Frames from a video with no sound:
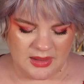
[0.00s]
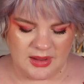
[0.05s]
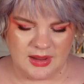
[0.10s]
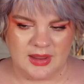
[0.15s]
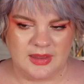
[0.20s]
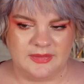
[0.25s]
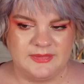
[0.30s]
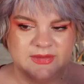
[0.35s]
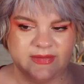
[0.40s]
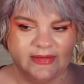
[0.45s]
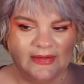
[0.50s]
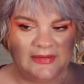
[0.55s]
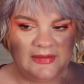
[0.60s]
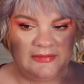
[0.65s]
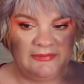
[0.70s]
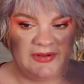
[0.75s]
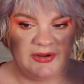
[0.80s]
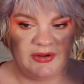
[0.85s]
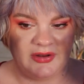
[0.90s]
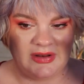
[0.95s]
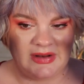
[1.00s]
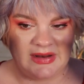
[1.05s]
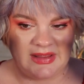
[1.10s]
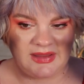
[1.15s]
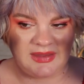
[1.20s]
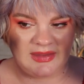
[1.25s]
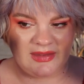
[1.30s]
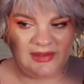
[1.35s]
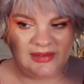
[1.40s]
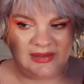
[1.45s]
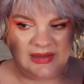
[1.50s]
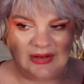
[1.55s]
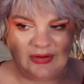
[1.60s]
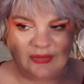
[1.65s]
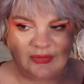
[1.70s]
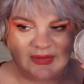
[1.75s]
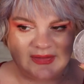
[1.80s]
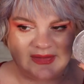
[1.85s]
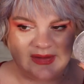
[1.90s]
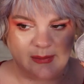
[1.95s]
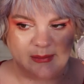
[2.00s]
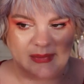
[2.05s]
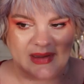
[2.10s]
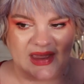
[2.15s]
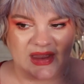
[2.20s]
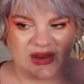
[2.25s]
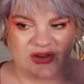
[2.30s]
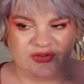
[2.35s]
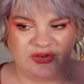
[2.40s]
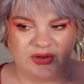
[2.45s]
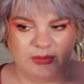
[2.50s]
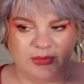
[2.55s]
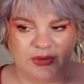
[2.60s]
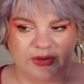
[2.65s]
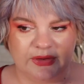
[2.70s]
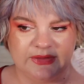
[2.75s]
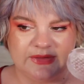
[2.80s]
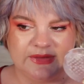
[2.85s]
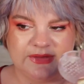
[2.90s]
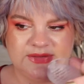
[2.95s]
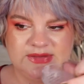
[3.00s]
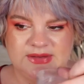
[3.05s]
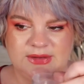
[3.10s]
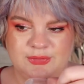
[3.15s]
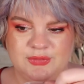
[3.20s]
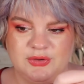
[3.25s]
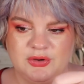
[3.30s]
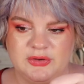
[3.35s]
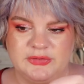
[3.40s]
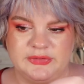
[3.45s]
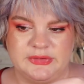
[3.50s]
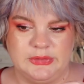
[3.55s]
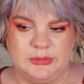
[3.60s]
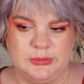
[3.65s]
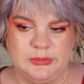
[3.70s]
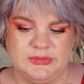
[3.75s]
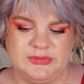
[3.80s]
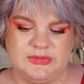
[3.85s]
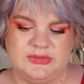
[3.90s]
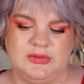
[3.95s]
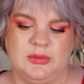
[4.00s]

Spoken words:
This is a very like interesting packaging because the sifter is loose,